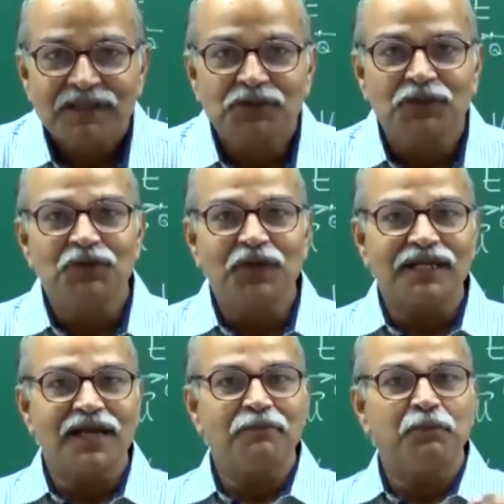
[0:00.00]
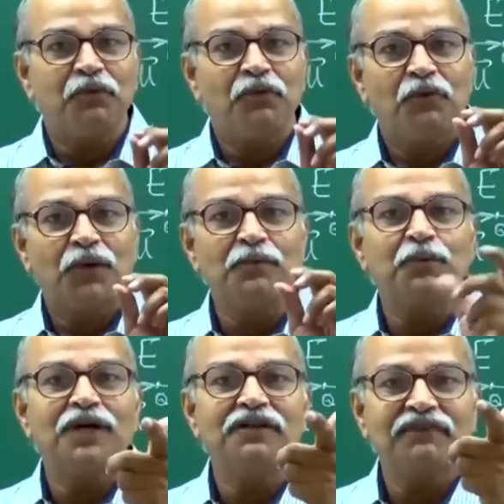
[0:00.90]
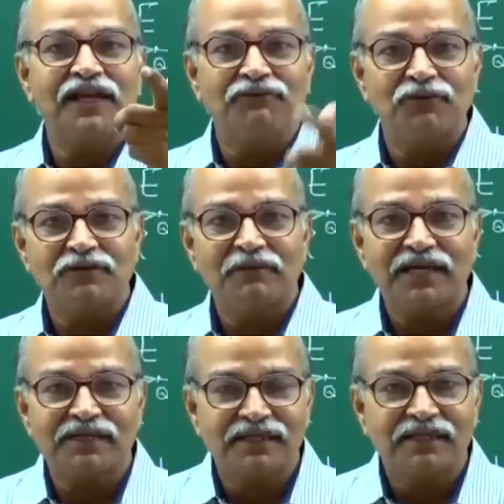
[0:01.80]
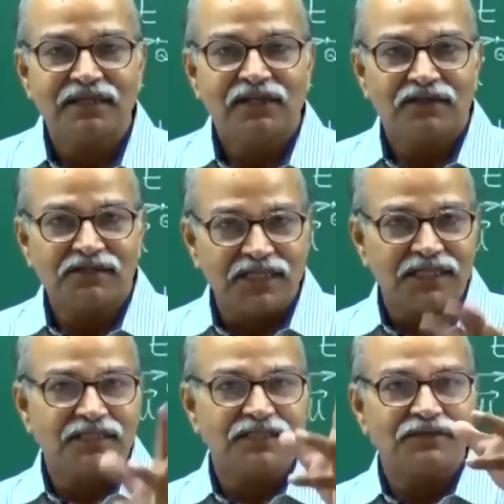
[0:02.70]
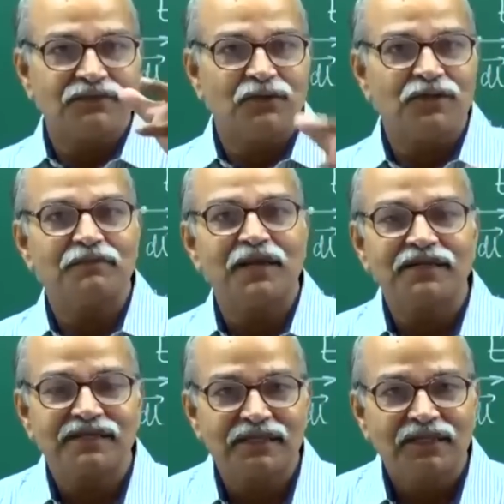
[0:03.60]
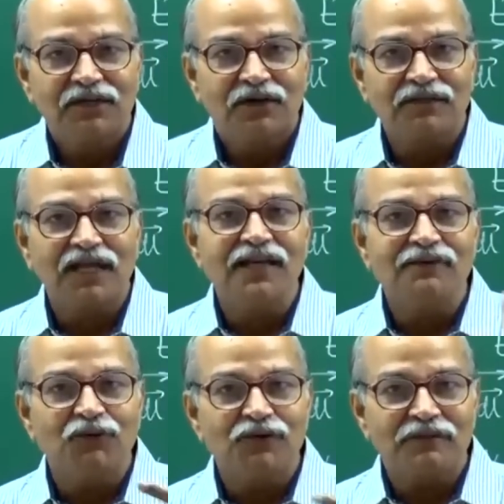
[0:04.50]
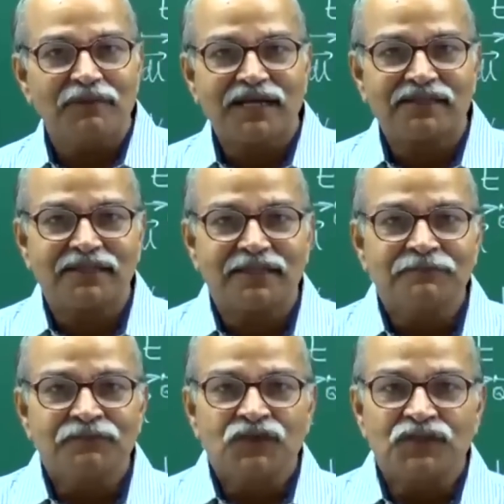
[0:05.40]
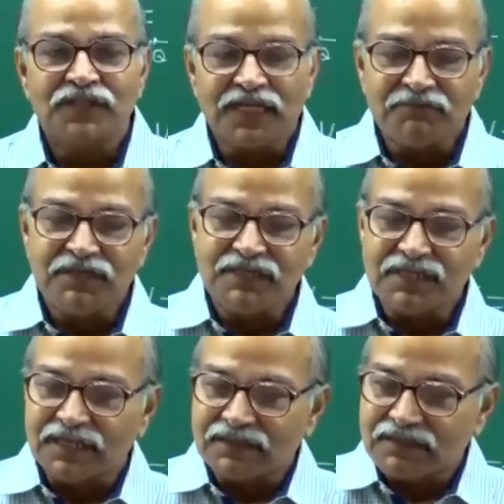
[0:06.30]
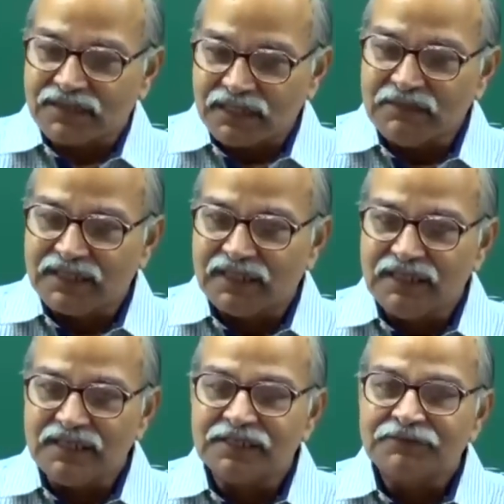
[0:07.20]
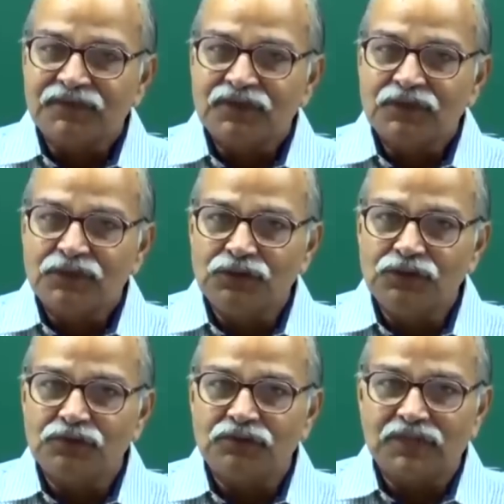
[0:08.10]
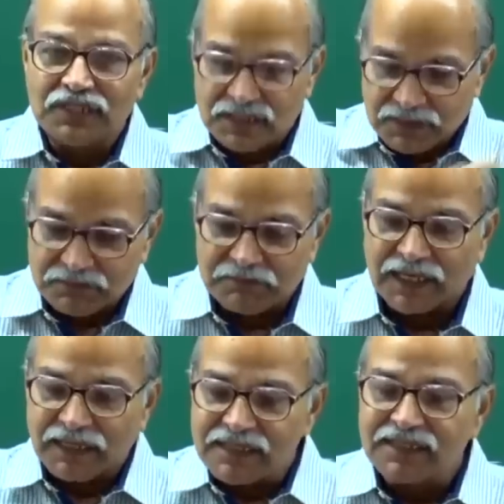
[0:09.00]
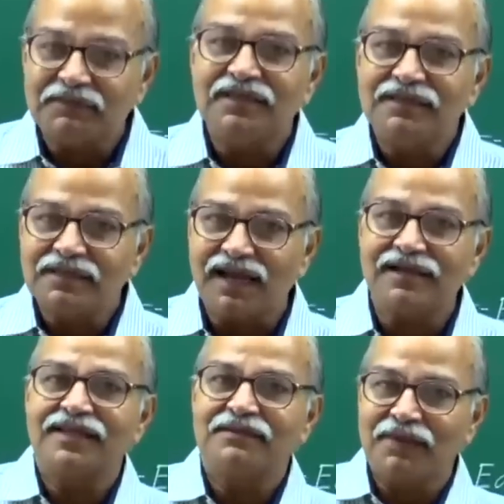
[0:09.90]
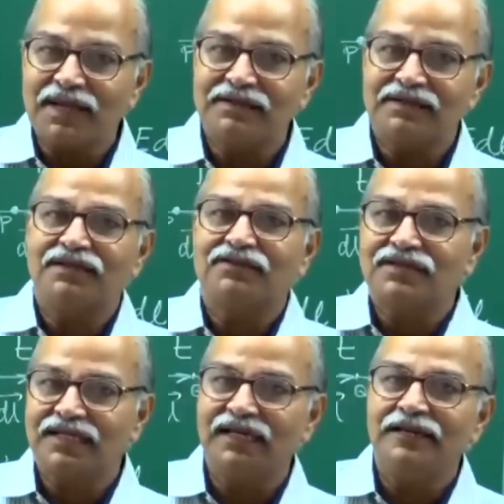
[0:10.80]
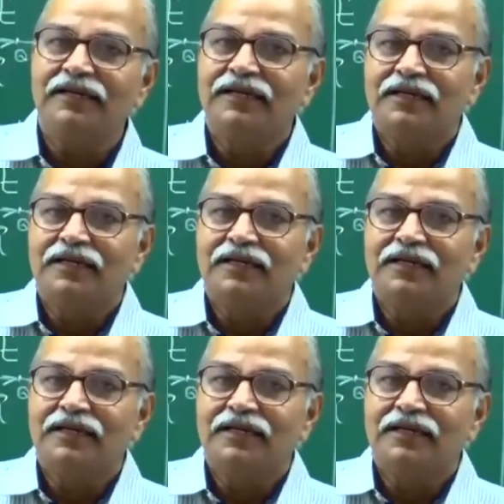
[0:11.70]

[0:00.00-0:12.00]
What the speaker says: So, you can have 1.5 volt battery or 6 volt battery or 9 volt battery. So, that means at the terminals, this mechanism inside that battery or cell